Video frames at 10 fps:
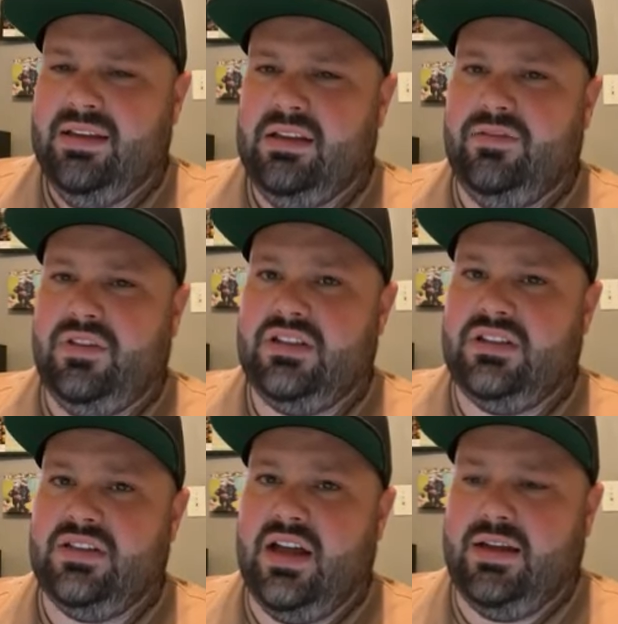if this
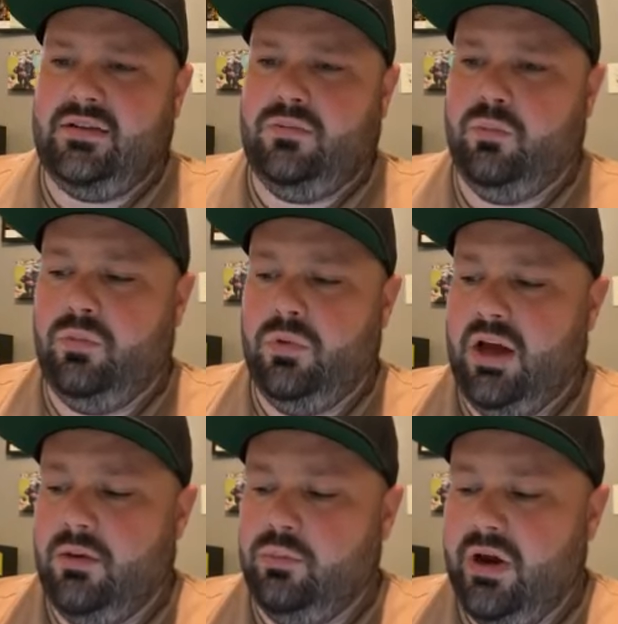is not
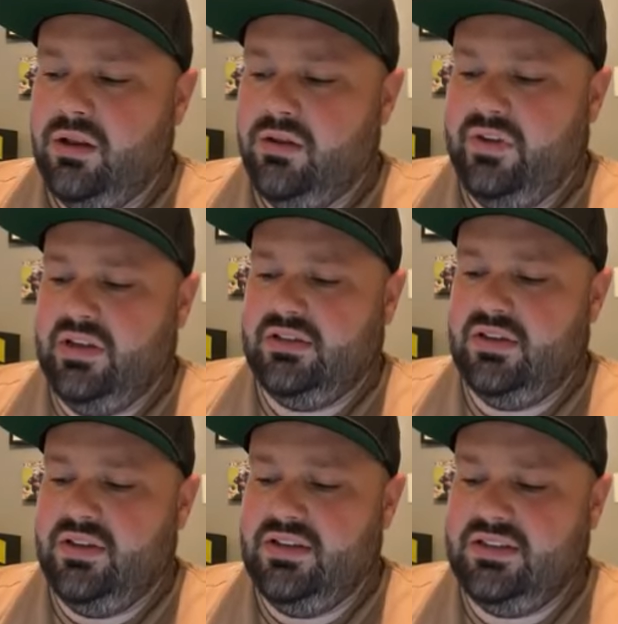relevant to
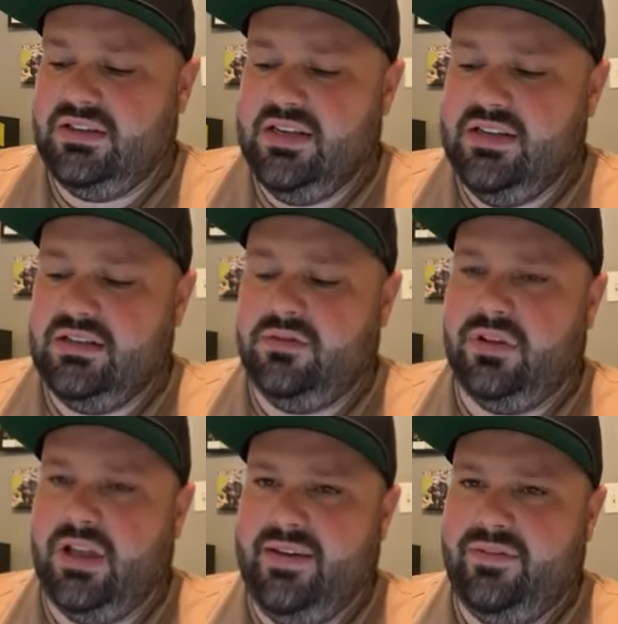this season of
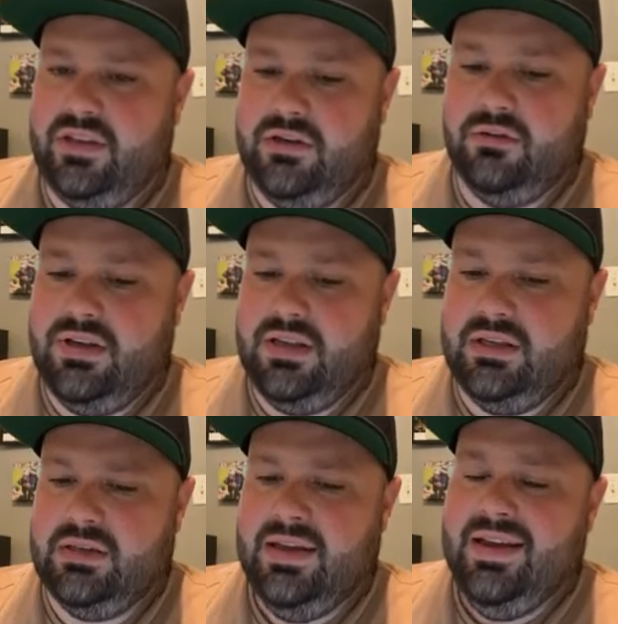life that you're in,